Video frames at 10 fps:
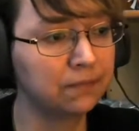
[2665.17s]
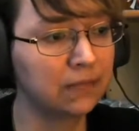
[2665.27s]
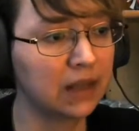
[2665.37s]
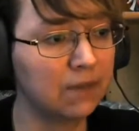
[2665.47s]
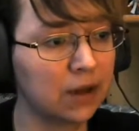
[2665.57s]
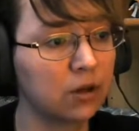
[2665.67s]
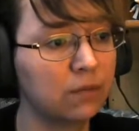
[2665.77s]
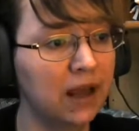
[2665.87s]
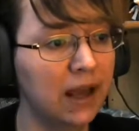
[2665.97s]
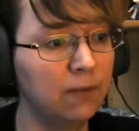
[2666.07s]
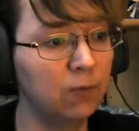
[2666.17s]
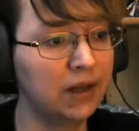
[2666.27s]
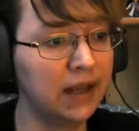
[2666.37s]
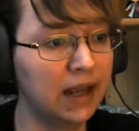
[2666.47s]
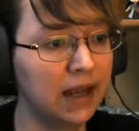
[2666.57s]
If I hurt my head
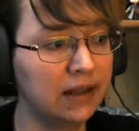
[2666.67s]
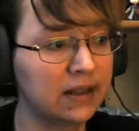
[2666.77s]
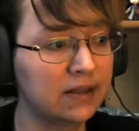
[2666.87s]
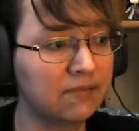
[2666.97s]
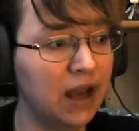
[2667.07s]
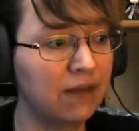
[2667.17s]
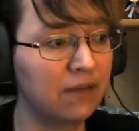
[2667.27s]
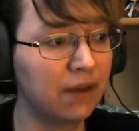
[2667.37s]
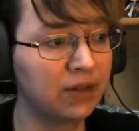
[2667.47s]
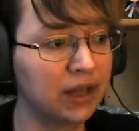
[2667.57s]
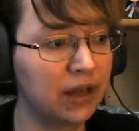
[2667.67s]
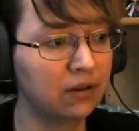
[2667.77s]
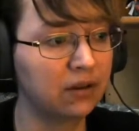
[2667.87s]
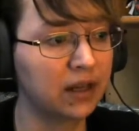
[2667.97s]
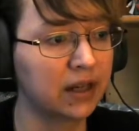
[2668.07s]
one day, it's fine if I forget
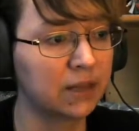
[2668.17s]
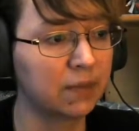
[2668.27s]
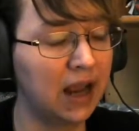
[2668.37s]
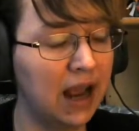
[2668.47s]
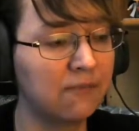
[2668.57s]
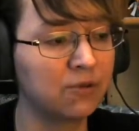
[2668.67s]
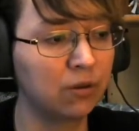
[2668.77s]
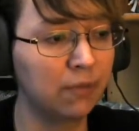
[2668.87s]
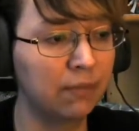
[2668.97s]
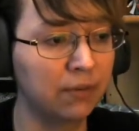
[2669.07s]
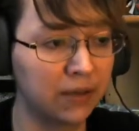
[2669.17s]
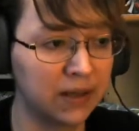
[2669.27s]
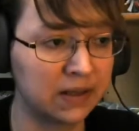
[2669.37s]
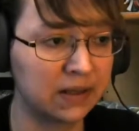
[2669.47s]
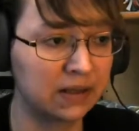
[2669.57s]
other things, but I have to remember
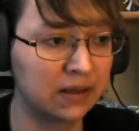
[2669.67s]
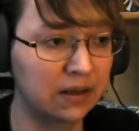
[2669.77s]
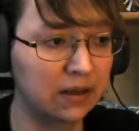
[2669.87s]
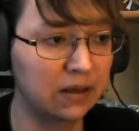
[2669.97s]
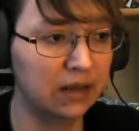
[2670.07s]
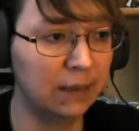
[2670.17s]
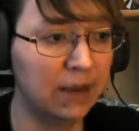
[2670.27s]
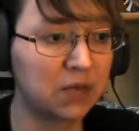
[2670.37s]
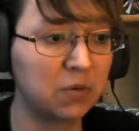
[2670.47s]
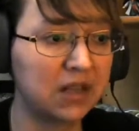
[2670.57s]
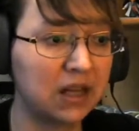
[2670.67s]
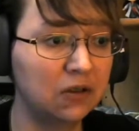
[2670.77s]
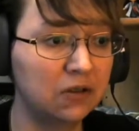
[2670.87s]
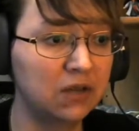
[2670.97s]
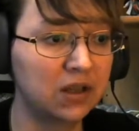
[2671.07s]
this. I might as well tell
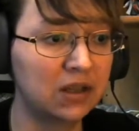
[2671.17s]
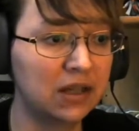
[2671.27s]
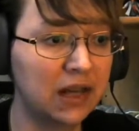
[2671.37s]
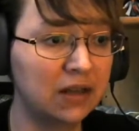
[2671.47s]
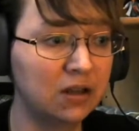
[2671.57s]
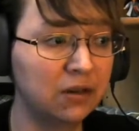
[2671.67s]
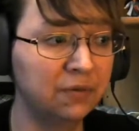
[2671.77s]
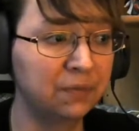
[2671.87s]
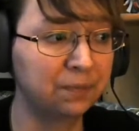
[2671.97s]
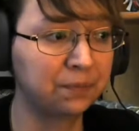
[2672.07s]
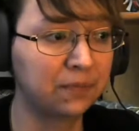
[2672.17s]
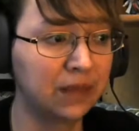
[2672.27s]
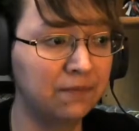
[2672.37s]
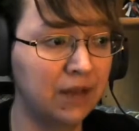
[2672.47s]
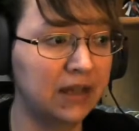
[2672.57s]
you this today, too.
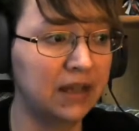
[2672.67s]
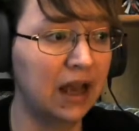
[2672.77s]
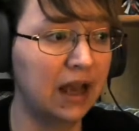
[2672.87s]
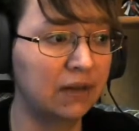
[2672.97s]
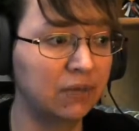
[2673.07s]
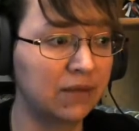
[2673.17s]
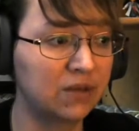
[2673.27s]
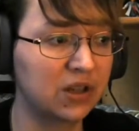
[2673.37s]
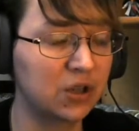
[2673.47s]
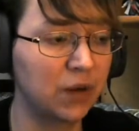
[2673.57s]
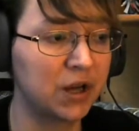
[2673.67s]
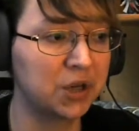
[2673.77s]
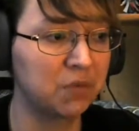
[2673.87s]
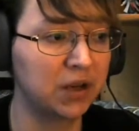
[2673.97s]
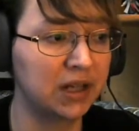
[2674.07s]
If I died in whatever
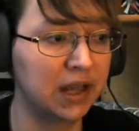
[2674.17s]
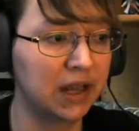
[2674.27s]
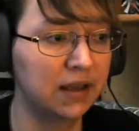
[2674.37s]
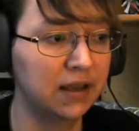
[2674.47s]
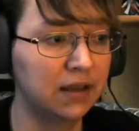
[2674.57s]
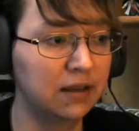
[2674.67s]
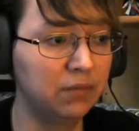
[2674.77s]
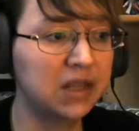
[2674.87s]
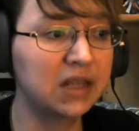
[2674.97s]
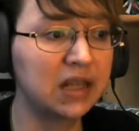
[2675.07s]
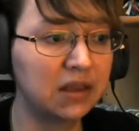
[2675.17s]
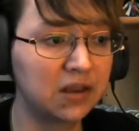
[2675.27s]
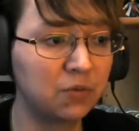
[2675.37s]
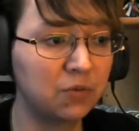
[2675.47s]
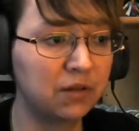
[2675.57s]
situation one day, please take
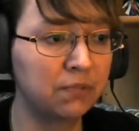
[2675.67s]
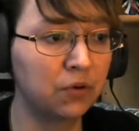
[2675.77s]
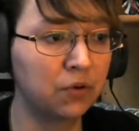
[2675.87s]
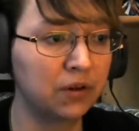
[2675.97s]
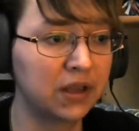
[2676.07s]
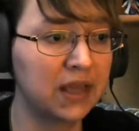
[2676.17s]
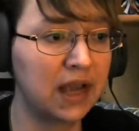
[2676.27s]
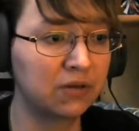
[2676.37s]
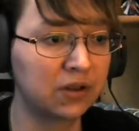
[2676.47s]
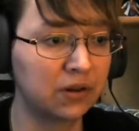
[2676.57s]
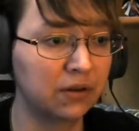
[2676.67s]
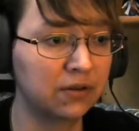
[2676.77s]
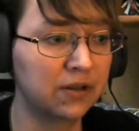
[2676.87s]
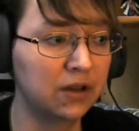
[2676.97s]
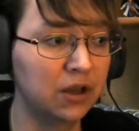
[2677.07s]
this wooden board to the
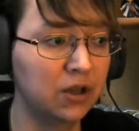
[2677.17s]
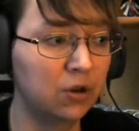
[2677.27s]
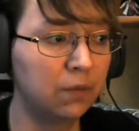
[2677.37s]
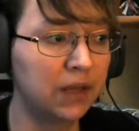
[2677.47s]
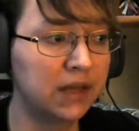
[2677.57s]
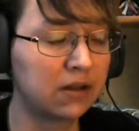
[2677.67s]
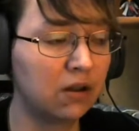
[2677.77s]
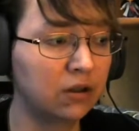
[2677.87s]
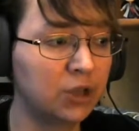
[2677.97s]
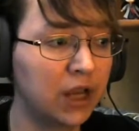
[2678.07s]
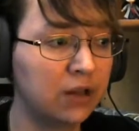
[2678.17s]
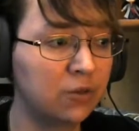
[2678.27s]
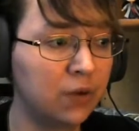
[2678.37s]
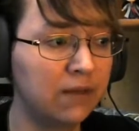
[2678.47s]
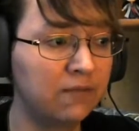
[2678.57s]
outskirts, to a place called
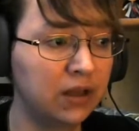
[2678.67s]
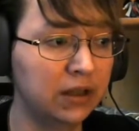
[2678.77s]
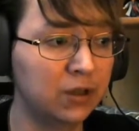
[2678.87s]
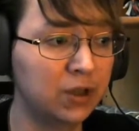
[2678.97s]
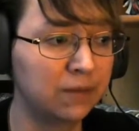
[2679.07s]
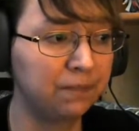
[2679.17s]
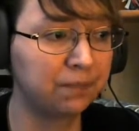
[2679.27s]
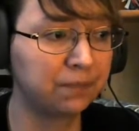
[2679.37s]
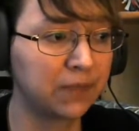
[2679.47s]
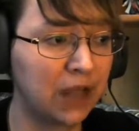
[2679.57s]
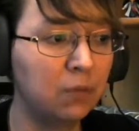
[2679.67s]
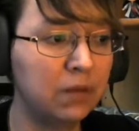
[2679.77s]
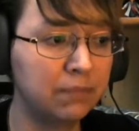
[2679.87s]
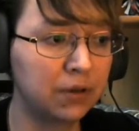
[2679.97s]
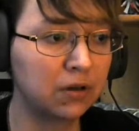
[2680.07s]
Chanjuan Village. Help me
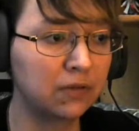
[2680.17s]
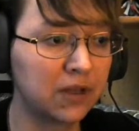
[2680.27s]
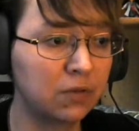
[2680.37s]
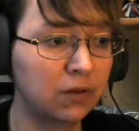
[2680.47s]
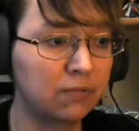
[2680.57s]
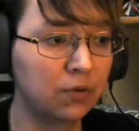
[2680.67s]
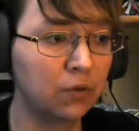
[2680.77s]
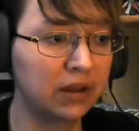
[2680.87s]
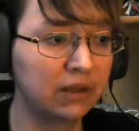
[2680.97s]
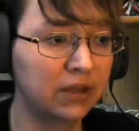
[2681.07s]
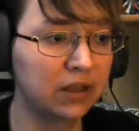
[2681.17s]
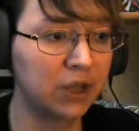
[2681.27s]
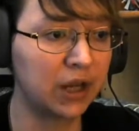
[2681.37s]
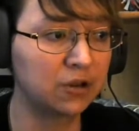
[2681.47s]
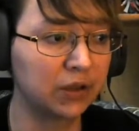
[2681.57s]
burn this wooden board at the village
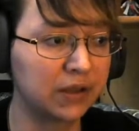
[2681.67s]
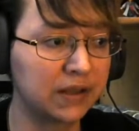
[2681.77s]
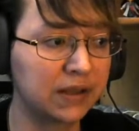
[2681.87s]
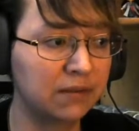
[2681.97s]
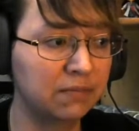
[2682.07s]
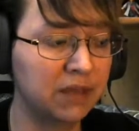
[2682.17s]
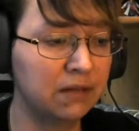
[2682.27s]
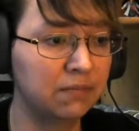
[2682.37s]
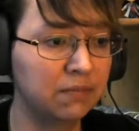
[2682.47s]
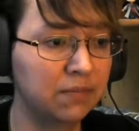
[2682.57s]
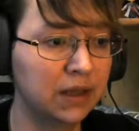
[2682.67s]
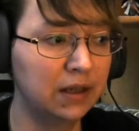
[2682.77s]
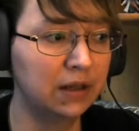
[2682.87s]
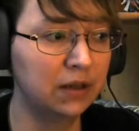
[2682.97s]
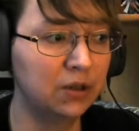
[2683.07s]
entrance. Then,
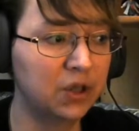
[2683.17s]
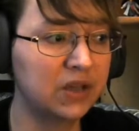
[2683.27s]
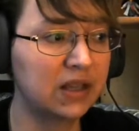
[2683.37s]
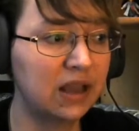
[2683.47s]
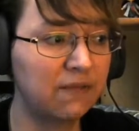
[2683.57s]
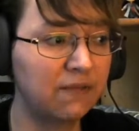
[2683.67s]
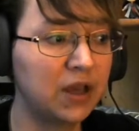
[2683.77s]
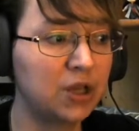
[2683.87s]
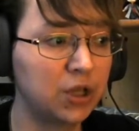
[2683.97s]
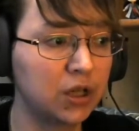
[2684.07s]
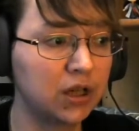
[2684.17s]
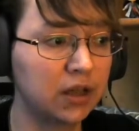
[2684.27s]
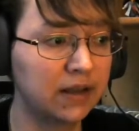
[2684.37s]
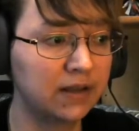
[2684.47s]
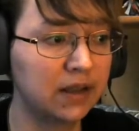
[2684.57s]
just say Fei Xing
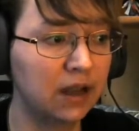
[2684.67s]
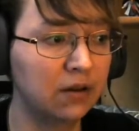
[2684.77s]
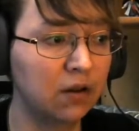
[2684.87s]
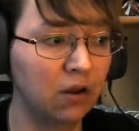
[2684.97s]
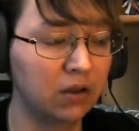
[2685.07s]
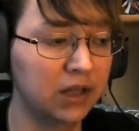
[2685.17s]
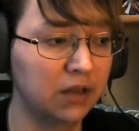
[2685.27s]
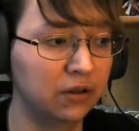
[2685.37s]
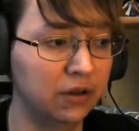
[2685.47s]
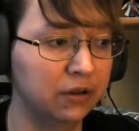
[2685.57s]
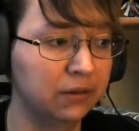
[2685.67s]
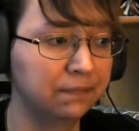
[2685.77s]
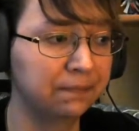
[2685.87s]
has done all he could."